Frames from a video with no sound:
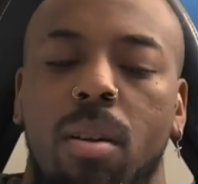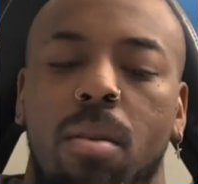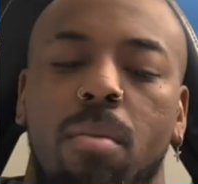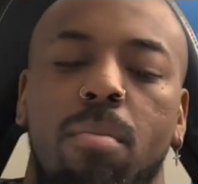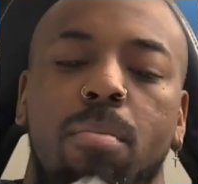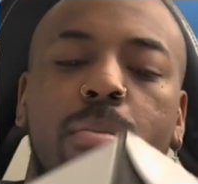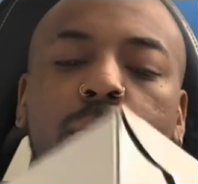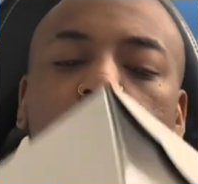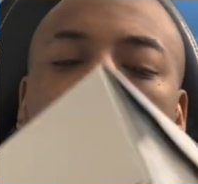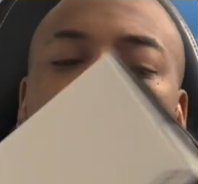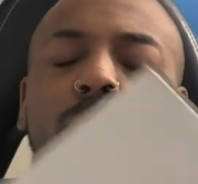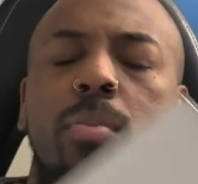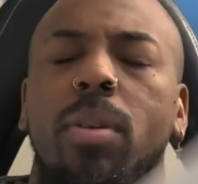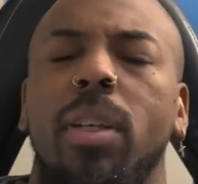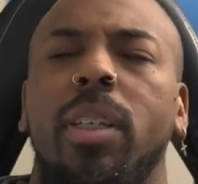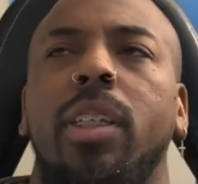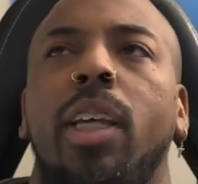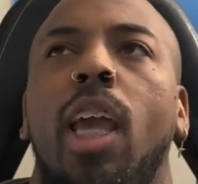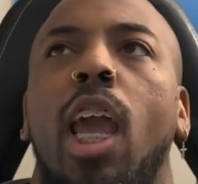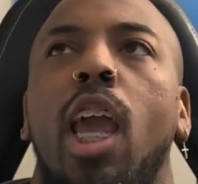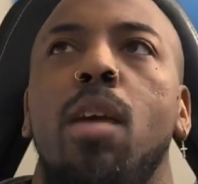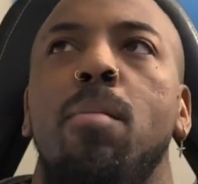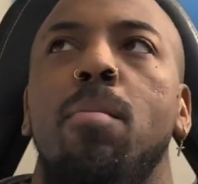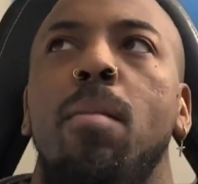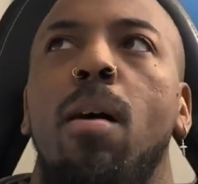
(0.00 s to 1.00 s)
Boom. This
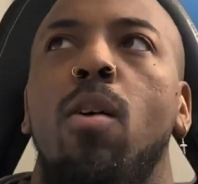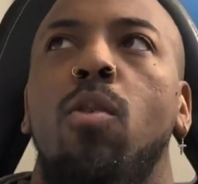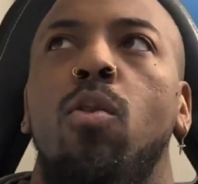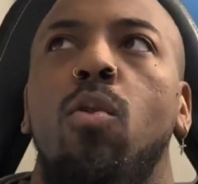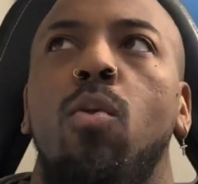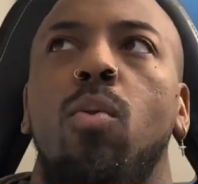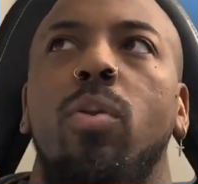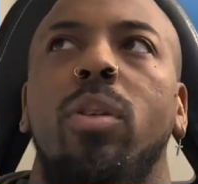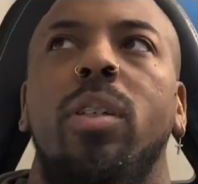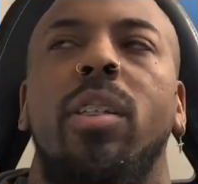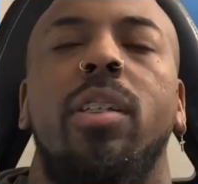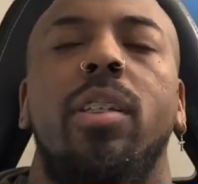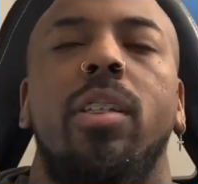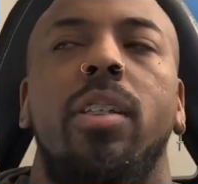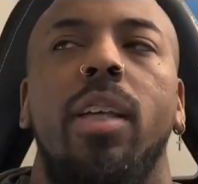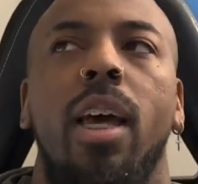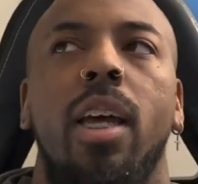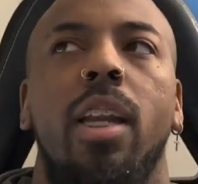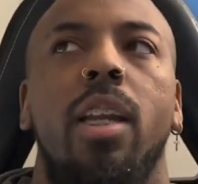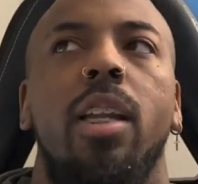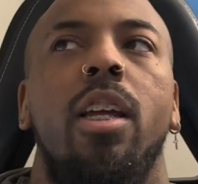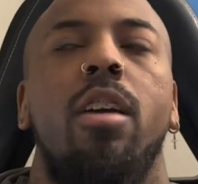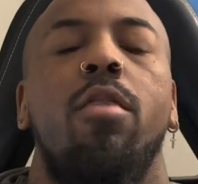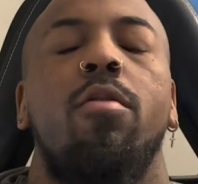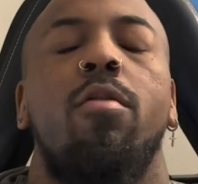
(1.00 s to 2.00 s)
came out on
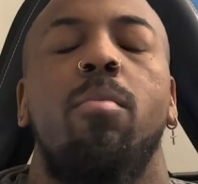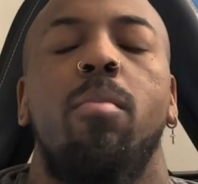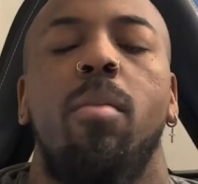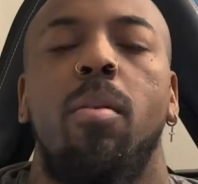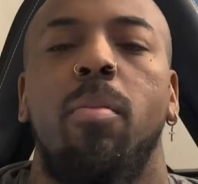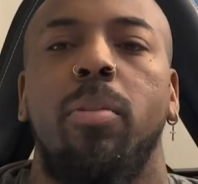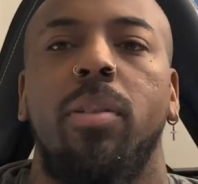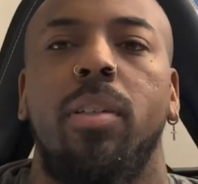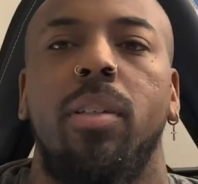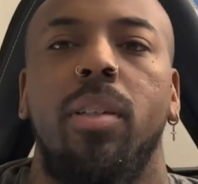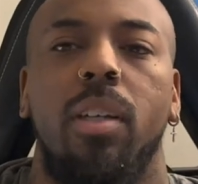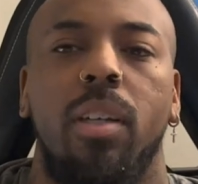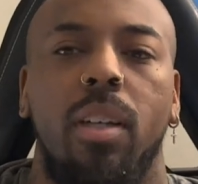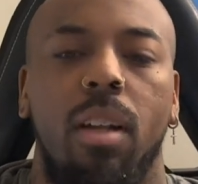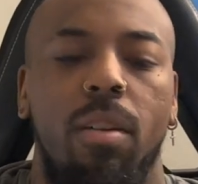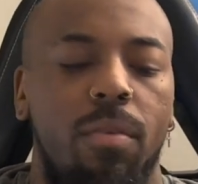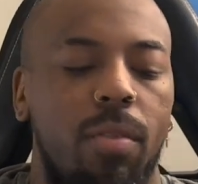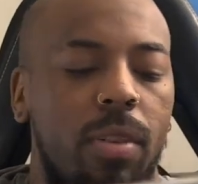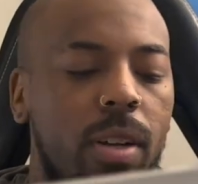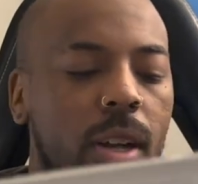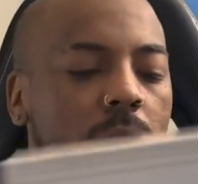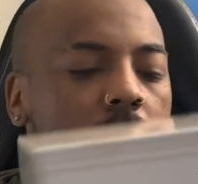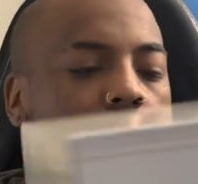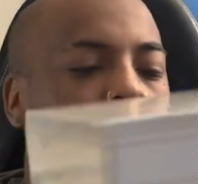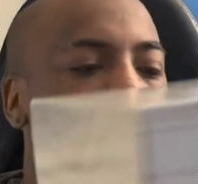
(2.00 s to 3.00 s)
Saturday, if I'm not mistaken. I
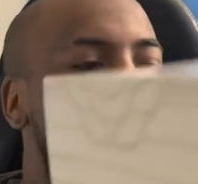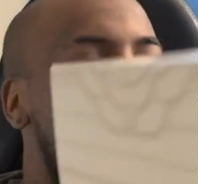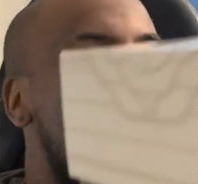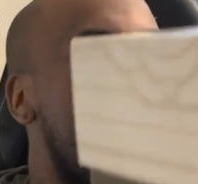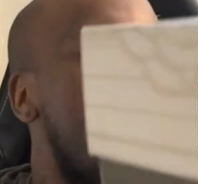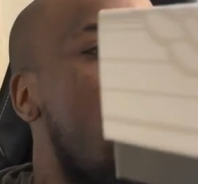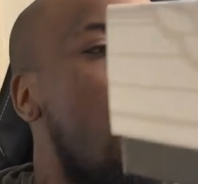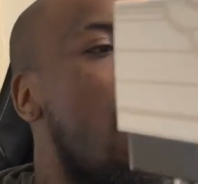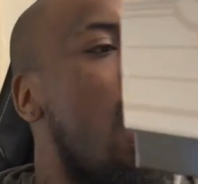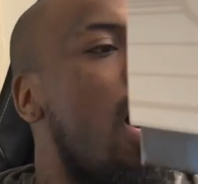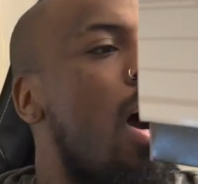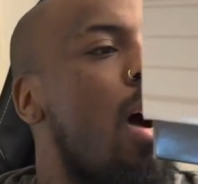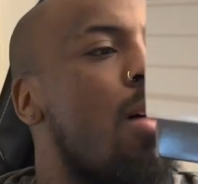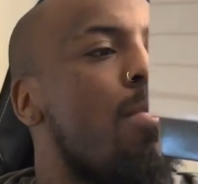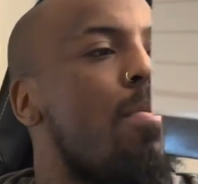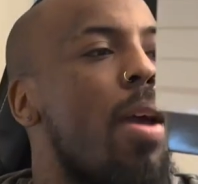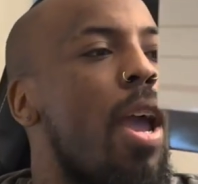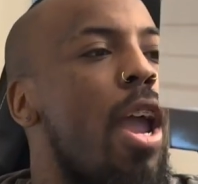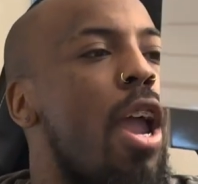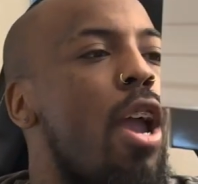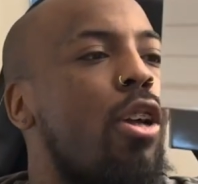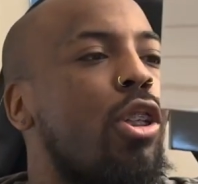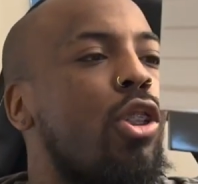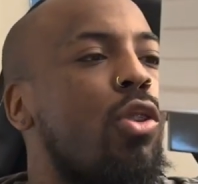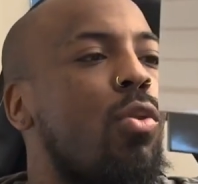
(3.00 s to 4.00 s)
forgot.
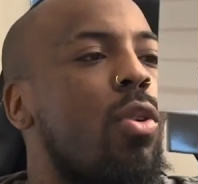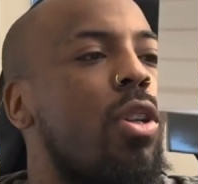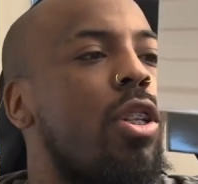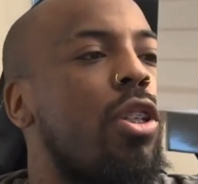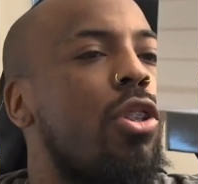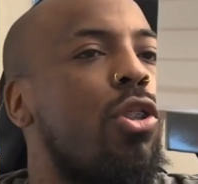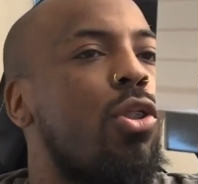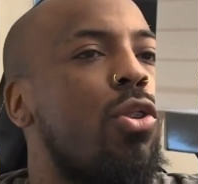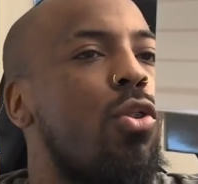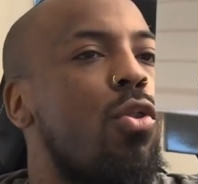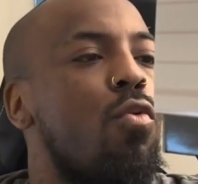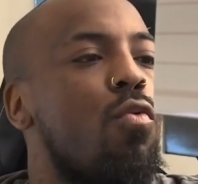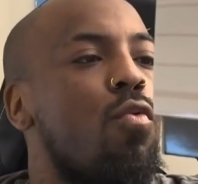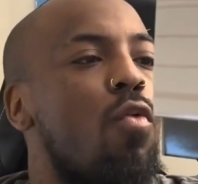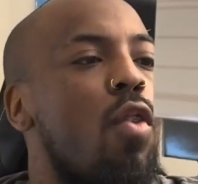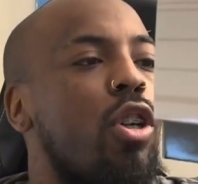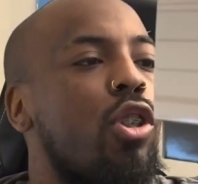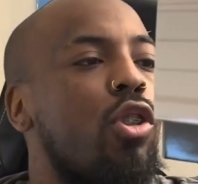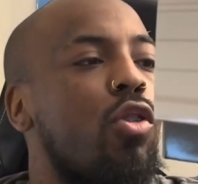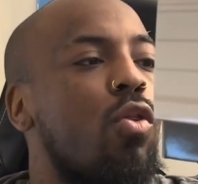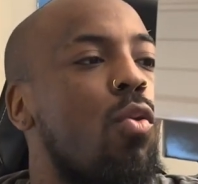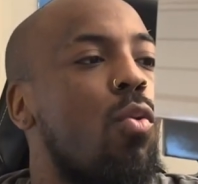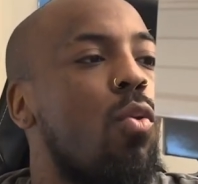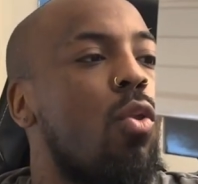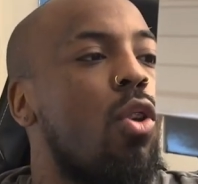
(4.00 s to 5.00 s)
Air Jordan 2
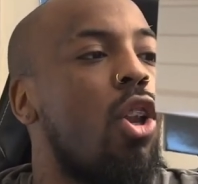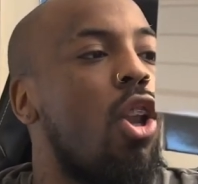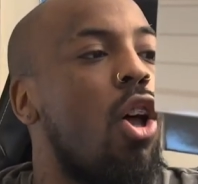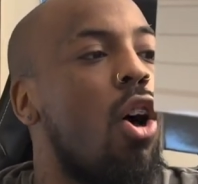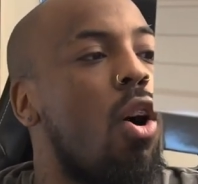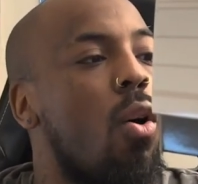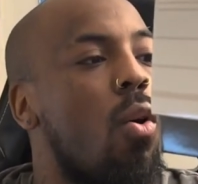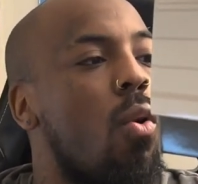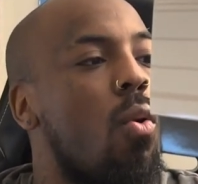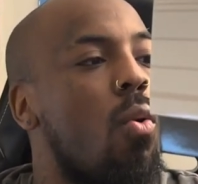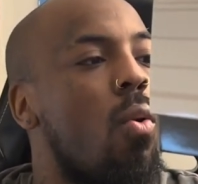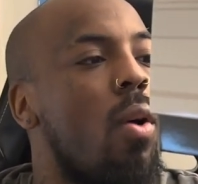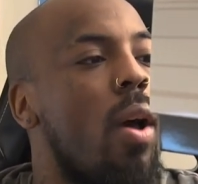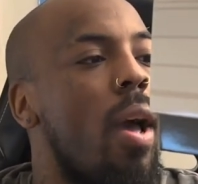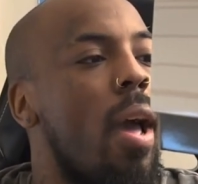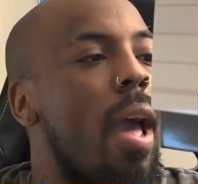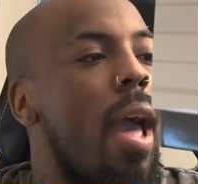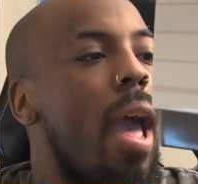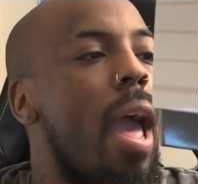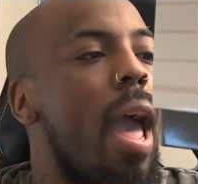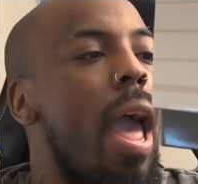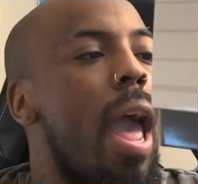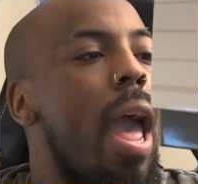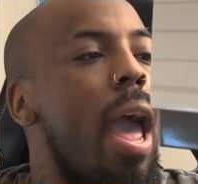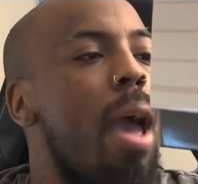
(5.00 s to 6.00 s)
Retro Low
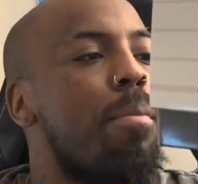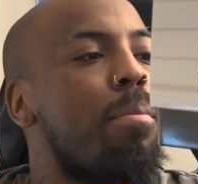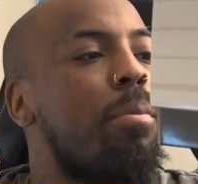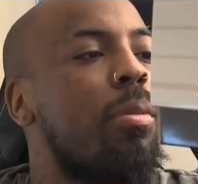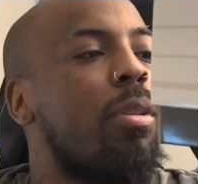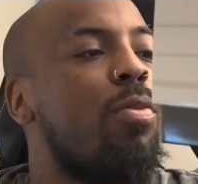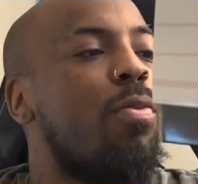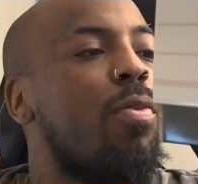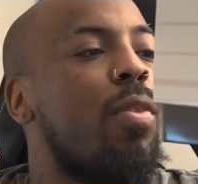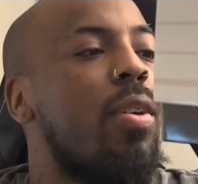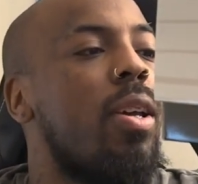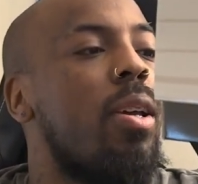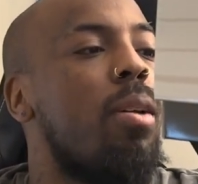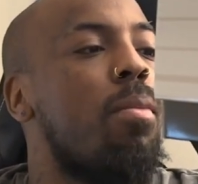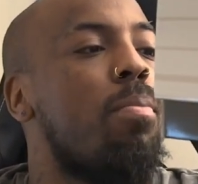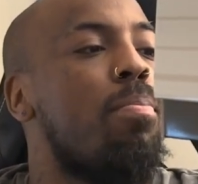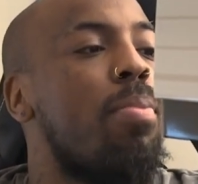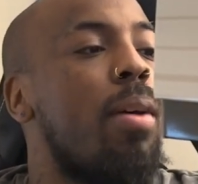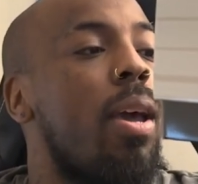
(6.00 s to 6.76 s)
Atmosphere